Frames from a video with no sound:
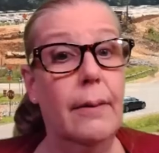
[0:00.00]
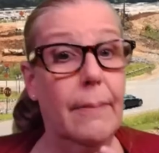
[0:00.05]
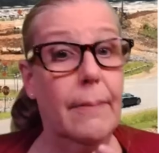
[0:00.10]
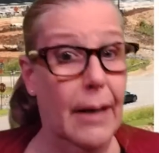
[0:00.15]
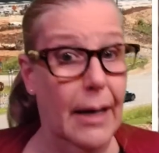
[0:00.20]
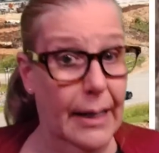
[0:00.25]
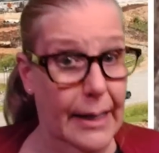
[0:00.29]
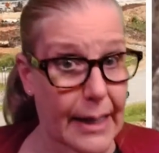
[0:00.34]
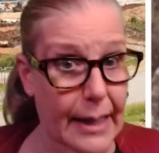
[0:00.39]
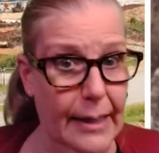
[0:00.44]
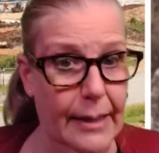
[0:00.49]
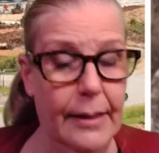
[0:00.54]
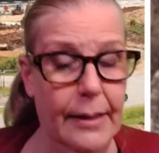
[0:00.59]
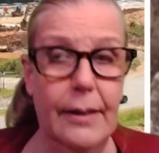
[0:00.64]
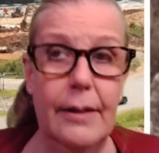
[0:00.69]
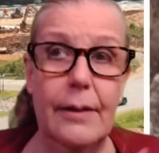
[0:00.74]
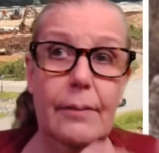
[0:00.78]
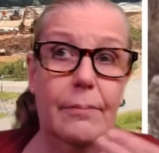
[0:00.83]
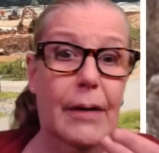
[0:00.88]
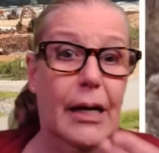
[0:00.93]
Again,
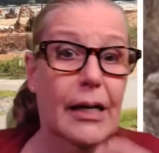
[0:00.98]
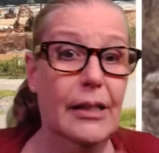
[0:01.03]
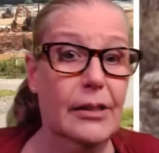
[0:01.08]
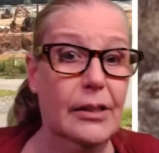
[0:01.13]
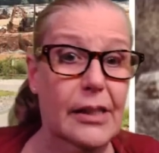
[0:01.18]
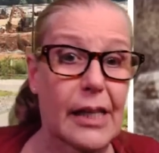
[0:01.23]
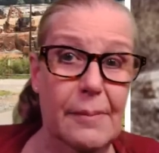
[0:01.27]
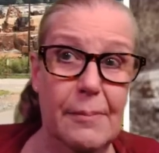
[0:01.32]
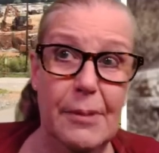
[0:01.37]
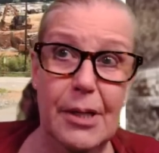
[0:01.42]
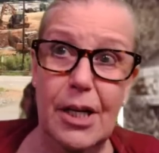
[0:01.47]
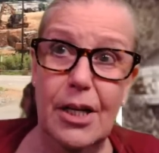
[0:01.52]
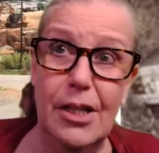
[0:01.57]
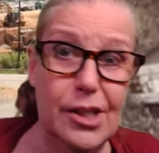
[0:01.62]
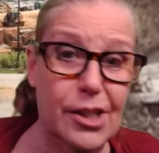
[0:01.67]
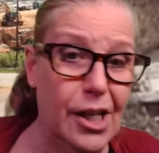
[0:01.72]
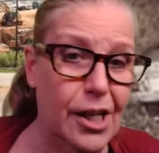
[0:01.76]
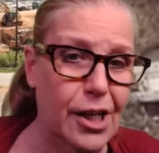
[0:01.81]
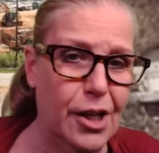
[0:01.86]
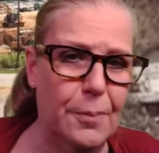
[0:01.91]
my statement on
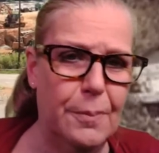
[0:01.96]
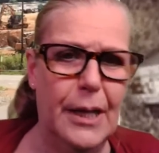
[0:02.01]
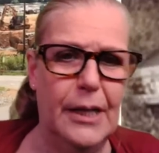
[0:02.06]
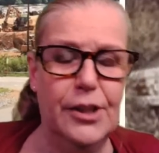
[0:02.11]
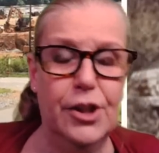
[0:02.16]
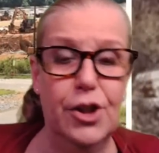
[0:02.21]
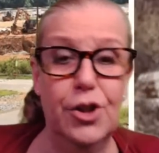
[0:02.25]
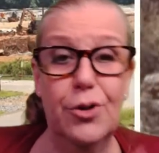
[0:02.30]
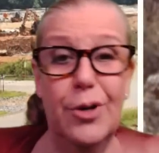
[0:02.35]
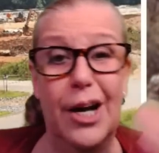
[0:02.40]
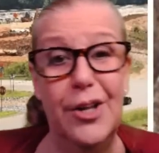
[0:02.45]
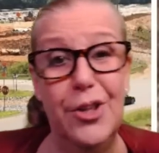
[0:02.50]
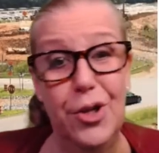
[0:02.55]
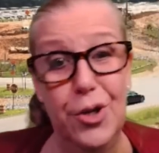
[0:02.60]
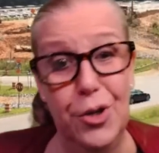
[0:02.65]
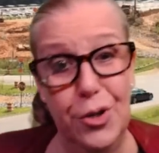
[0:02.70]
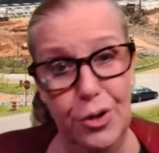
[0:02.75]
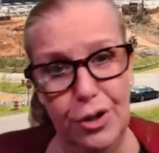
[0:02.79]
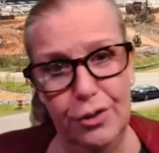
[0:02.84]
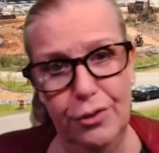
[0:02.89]
psychopaths you're either
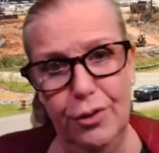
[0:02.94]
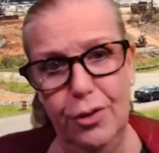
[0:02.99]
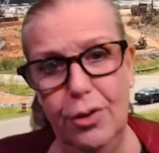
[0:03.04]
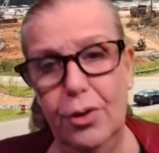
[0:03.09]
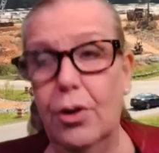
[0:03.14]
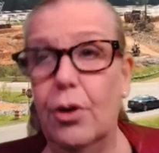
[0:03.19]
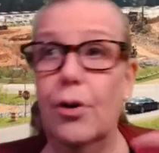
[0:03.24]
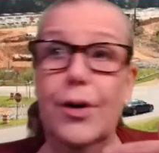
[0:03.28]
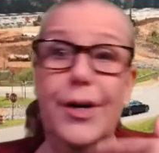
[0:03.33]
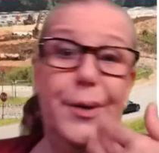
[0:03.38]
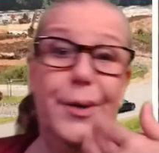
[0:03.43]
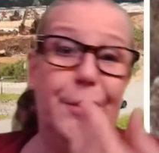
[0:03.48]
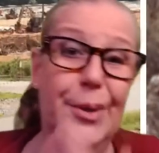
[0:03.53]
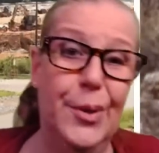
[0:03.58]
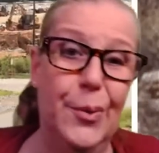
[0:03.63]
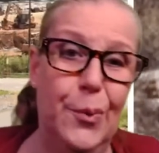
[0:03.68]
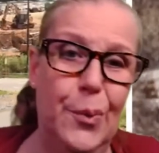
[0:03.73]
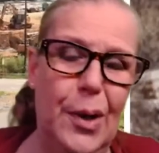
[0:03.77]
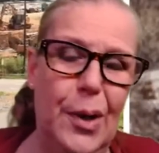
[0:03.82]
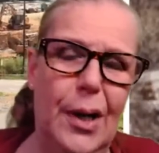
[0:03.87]
useful or you're in the
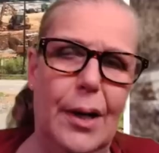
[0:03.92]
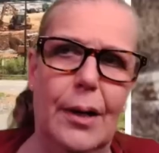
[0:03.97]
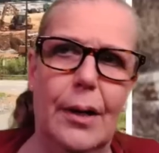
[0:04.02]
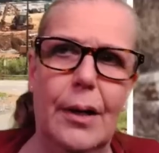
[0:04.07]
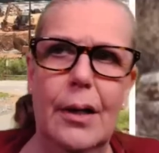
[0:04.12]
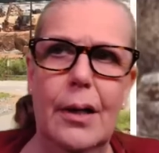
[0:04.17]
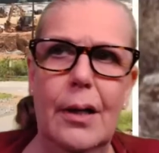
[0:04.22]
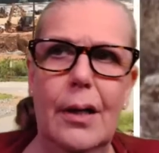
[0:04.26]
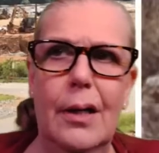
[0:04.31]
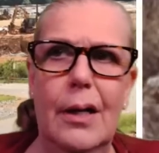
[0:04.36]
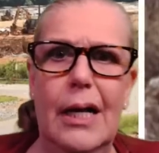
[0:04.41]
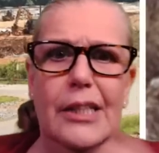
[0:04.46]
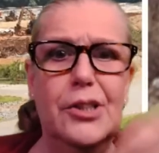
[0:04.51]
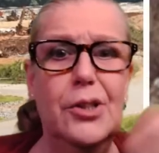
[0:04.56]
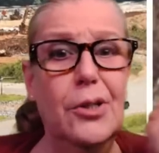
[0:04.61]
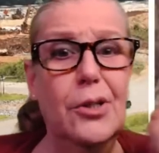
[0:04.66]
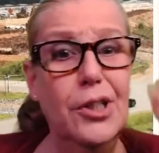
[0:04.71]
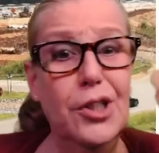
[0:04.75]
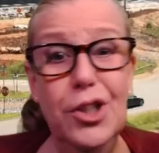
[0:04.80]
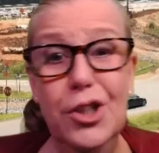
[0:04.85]
way. As
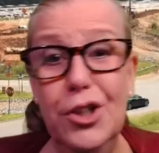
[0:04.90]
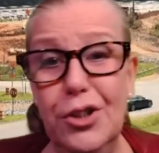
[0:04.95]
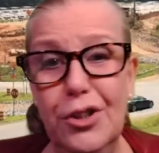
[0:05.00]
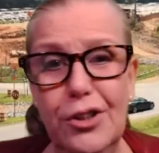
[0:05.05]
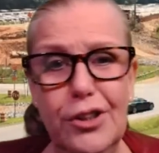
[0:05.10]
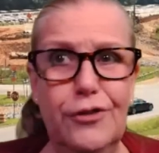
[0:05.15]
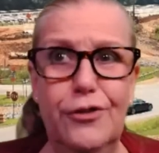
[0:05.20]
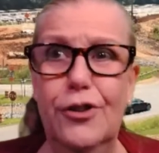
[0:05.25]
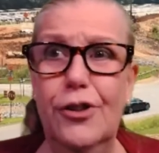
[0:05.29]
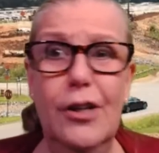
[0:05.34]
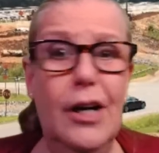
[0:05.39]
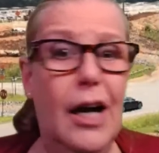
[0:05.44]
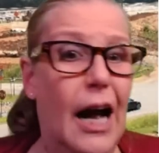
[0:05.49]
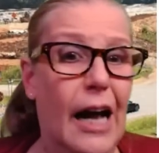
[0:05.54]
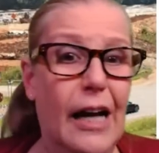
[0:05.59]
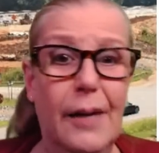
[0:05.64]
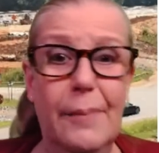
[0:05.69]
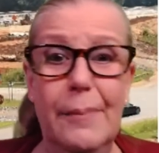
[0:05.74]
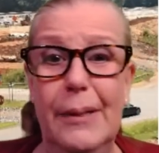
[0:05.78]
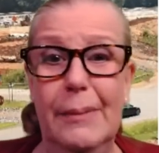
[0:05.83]
long as you're useful, I
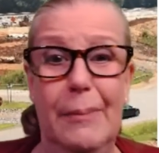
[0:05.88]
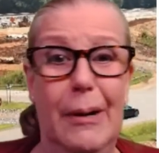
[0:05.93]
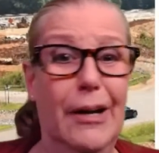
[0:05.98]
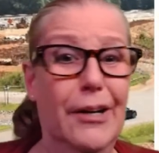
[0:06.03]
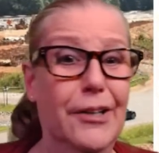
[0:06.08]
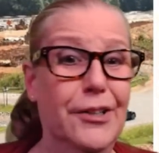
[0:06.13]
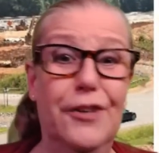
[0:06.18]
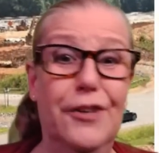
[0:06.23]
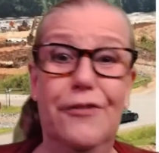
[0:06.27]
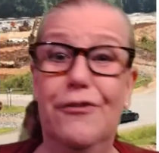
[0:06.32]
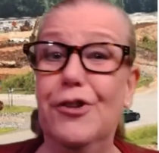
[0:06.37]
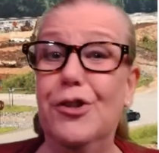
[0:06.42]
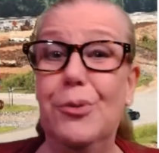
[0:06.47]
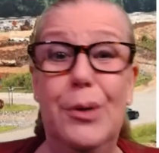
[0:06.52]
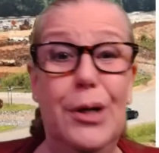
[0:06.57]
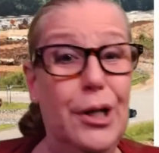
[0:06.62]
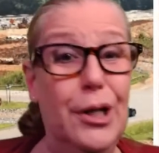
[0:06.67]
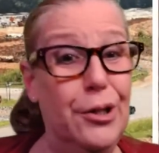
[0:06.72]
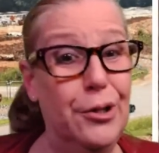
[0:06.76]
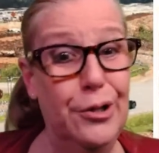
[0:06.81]
could be married to you for
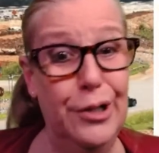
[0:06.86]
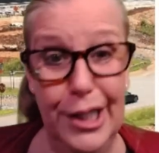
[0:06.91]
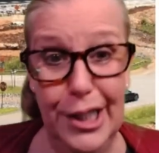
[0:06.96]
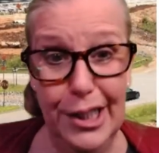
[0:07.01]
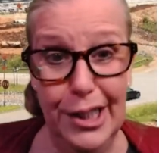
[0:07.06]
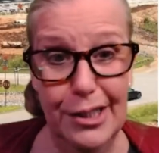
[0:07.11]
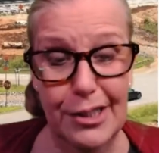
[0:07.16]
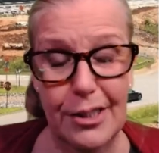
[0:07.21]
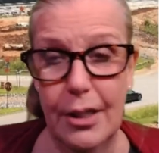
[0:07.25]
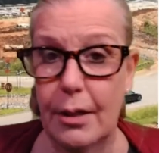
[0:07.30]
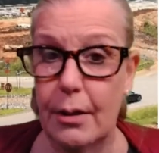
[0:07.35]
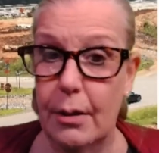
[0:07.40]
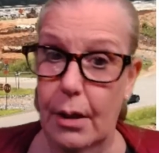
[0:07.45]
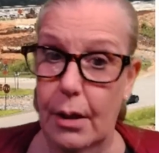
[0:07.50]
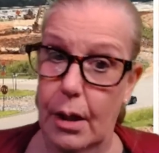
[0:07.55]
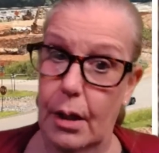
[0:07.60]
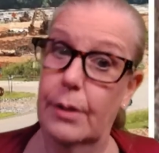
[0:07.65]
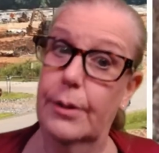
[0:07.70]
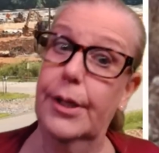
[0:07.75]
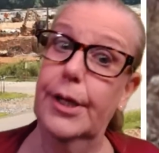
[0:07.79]
20, 30 years.
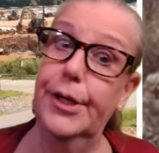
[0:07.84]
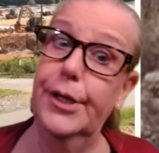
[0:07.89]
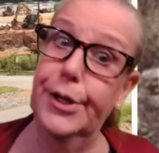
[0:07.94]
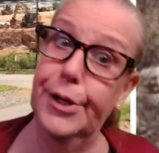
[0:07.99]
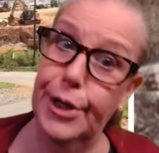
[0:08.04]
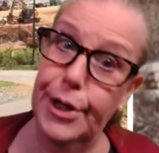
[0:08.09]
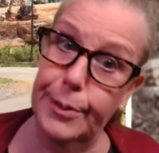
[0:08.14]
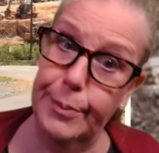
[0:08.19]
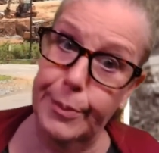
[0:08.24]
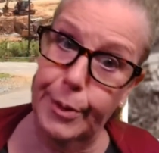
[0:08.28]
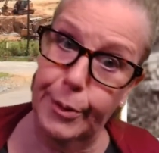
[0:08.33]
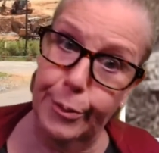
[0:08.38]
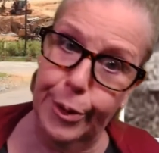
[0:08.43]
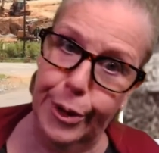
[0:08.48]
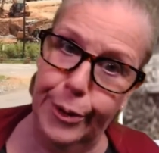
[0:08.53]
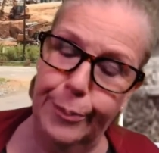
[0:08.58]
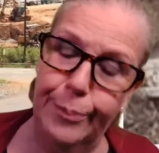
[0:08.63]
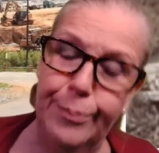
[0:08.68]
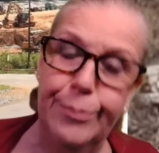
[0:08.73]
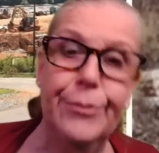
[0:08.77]
And then you got my
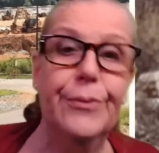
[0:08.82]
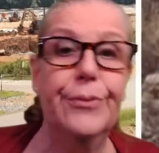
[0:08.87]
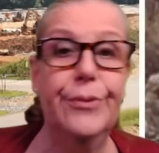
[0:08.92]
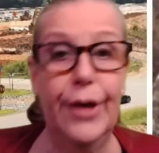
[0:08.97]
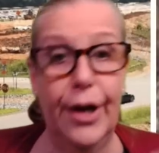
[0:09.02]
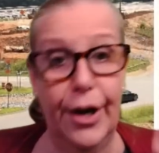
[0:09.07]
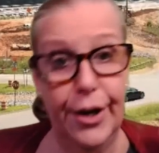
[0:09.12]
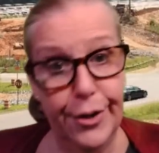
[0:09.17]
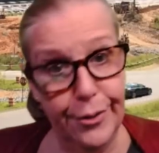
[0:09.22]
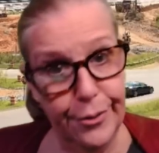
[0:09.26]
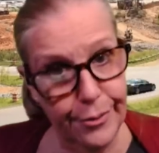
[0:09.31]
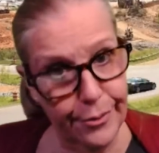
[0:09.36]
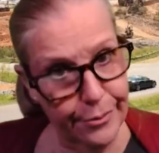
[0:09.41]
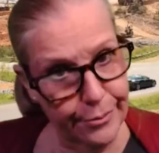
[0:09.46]
way. Now you're,